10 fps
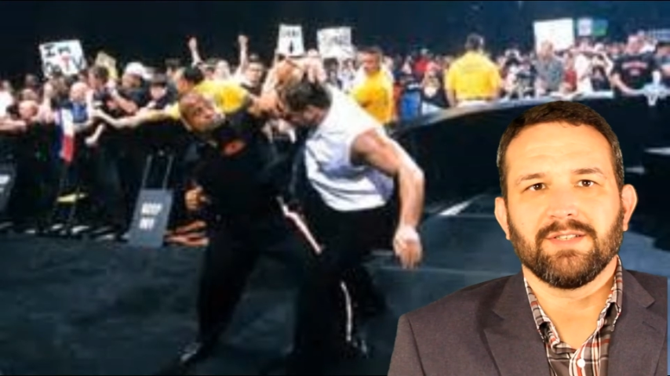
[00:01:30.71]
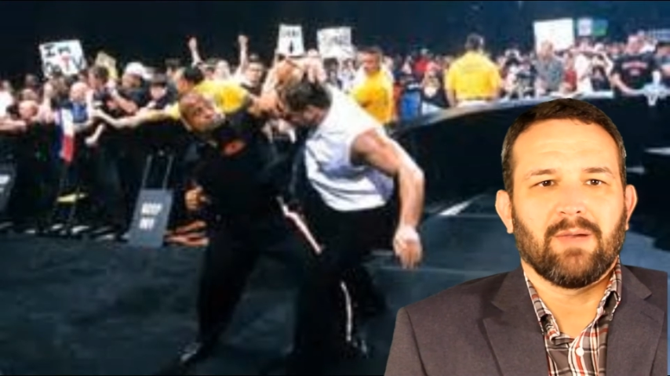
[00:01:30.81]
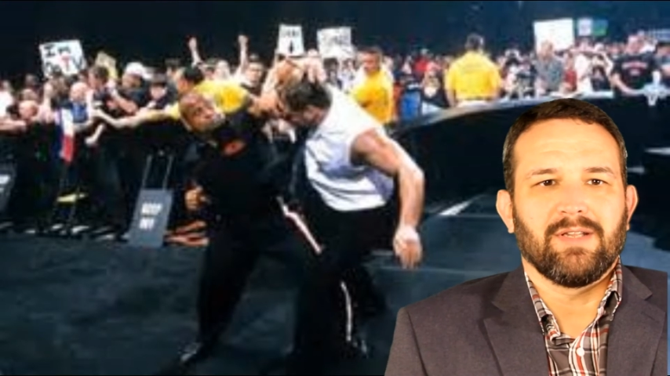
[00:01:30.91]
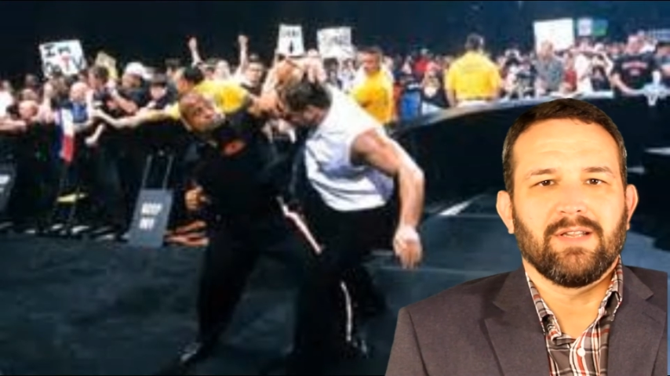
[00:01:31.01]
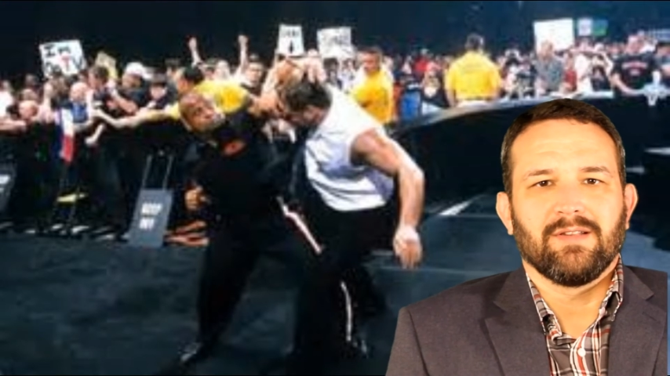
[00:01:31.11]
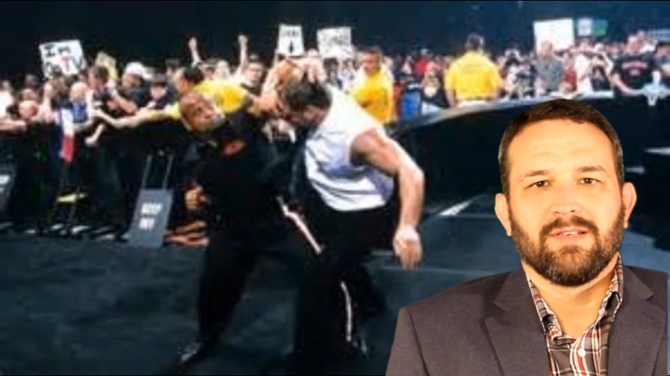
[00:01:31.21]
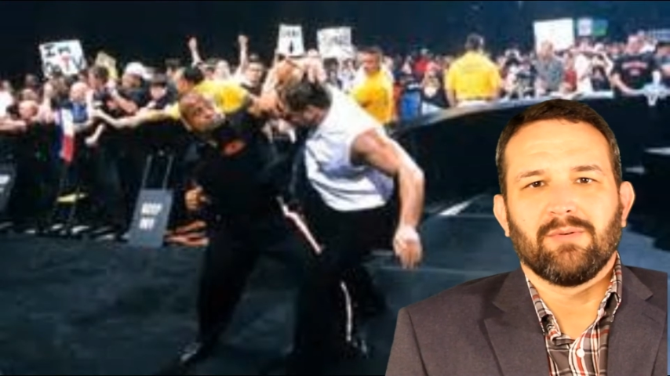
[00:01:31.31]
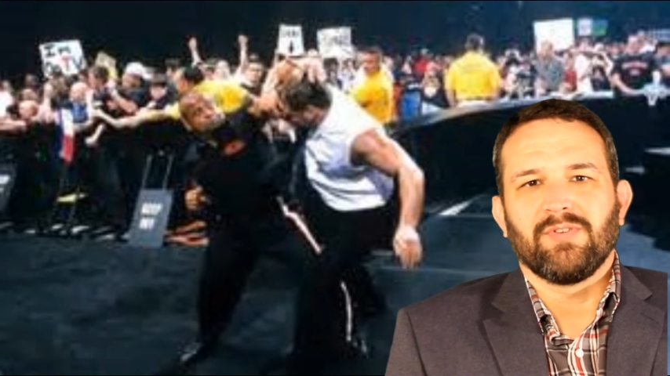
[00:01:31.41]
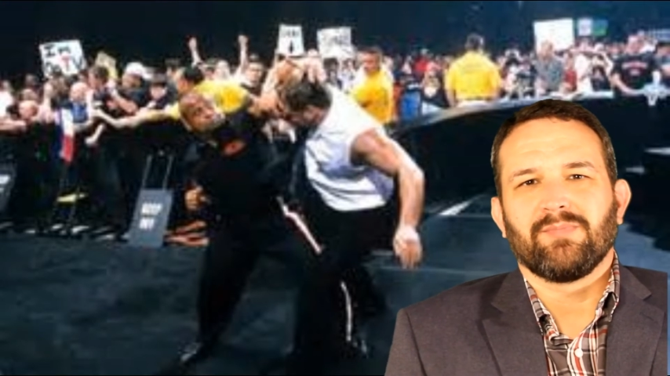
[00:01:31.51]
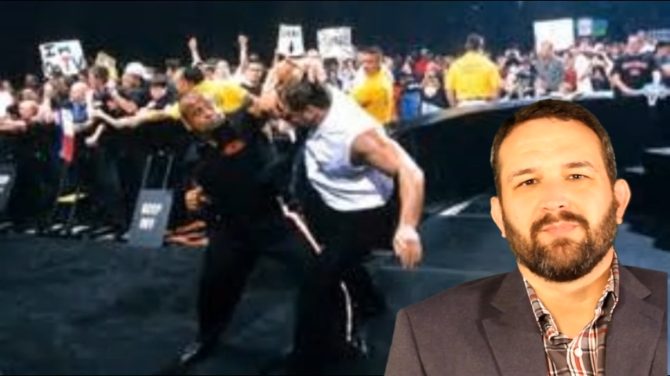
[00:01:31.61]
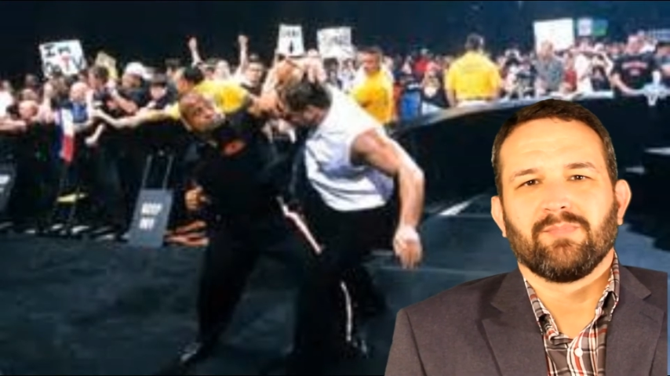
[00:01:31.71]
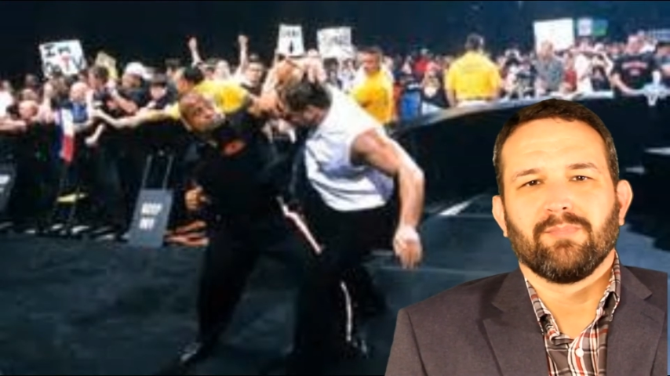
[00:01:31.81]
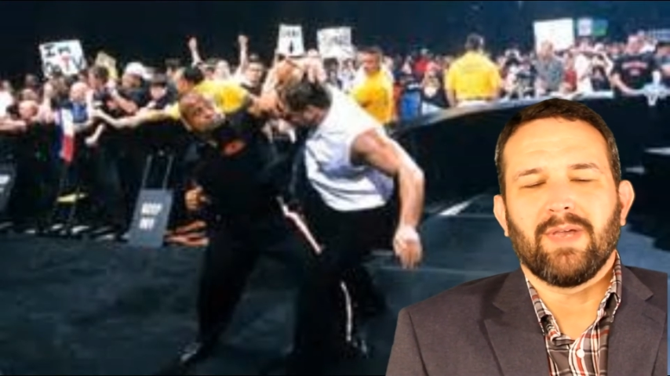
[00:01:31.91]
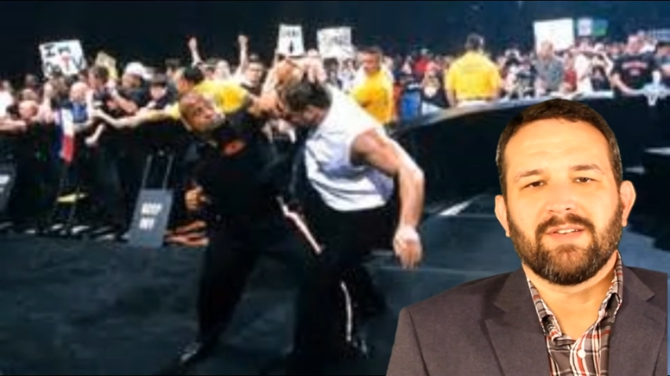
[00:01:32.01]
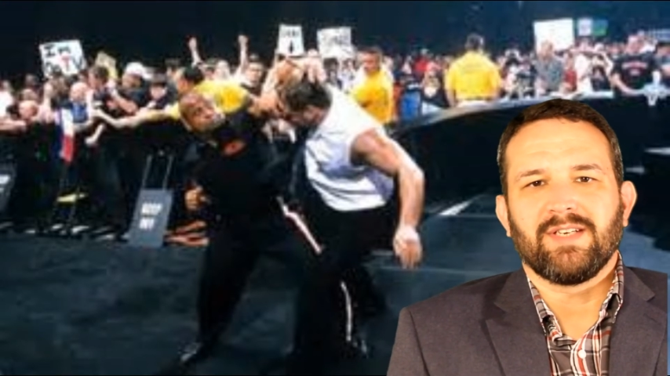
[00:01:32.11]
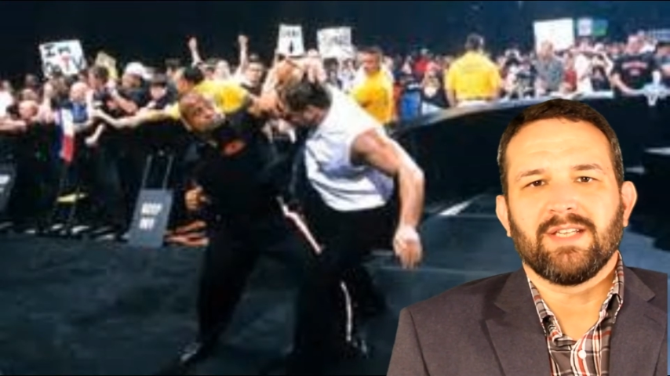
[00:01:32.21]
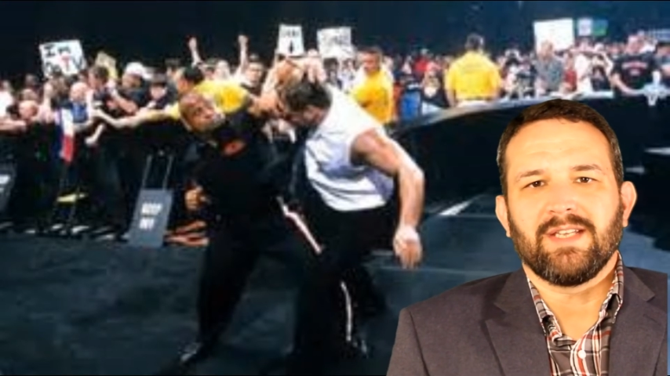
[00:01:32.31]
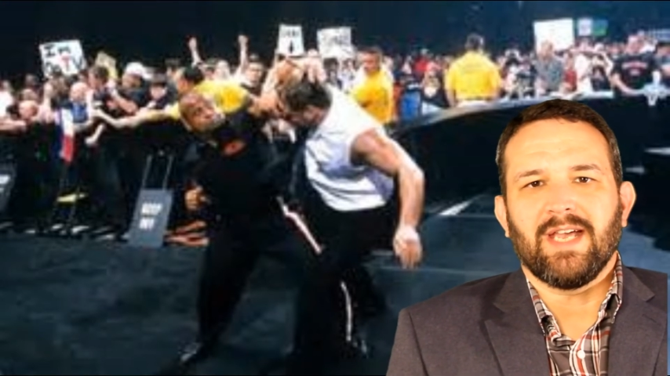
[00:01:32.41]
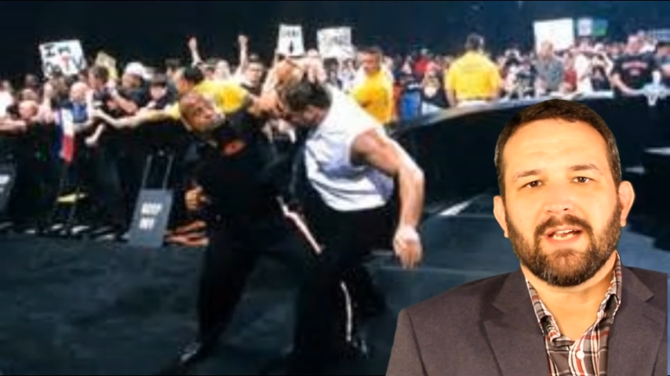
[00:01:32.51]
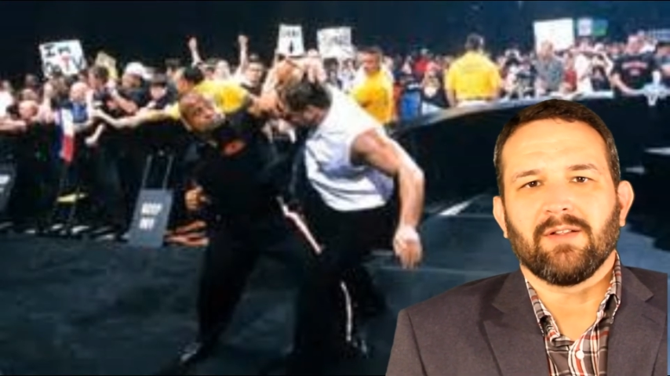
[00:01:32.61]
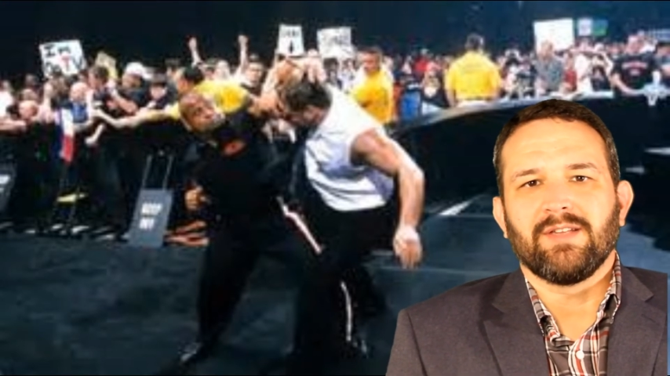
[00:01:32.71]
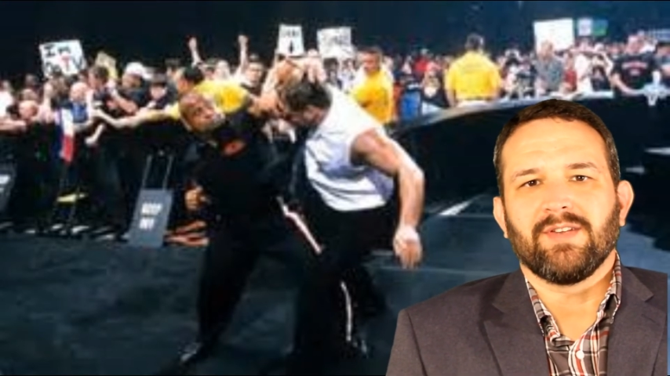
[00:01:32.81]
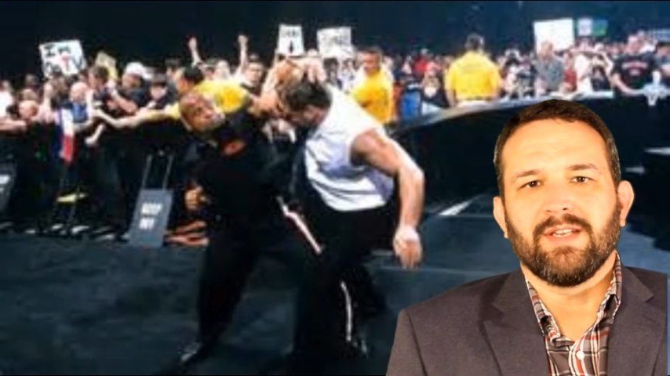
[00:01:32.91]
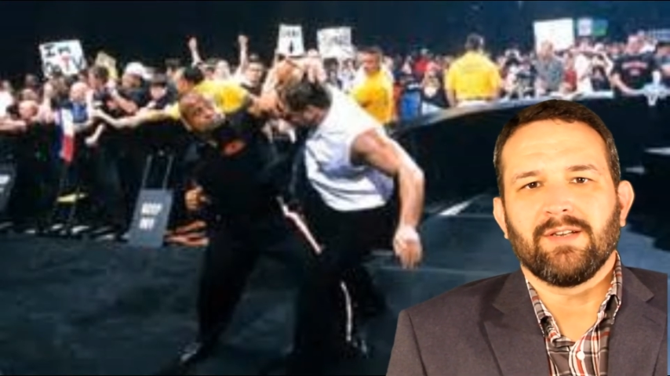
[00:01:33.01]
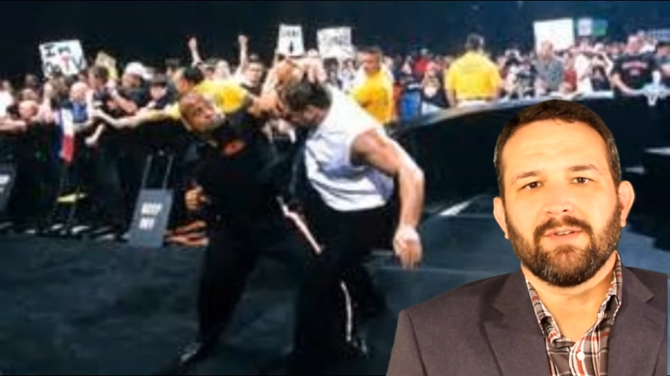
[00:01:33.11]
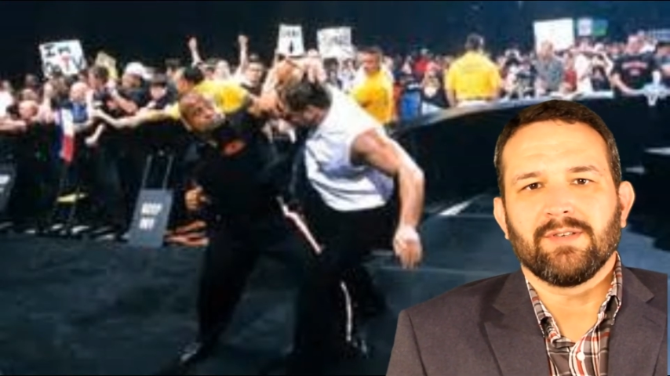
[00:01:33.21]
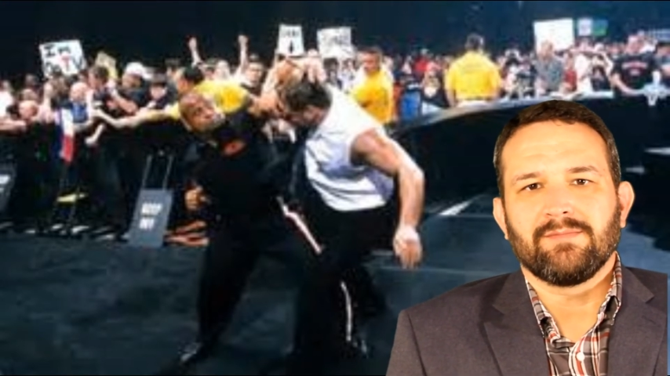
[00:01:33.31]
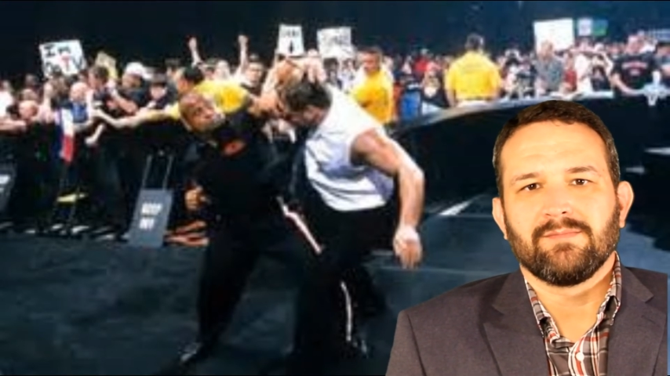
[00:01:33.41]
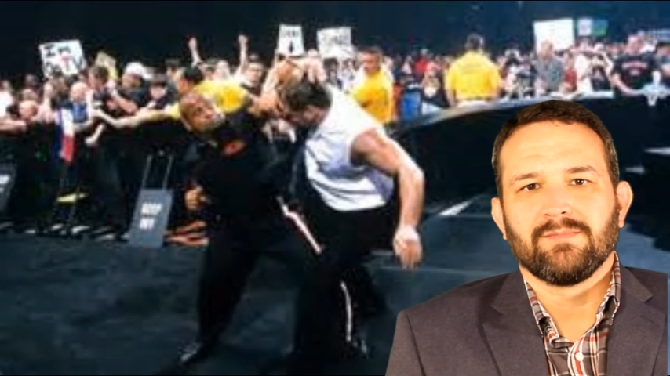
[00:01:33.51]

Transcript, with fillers: I mean, it was meant to get the Acolytes into the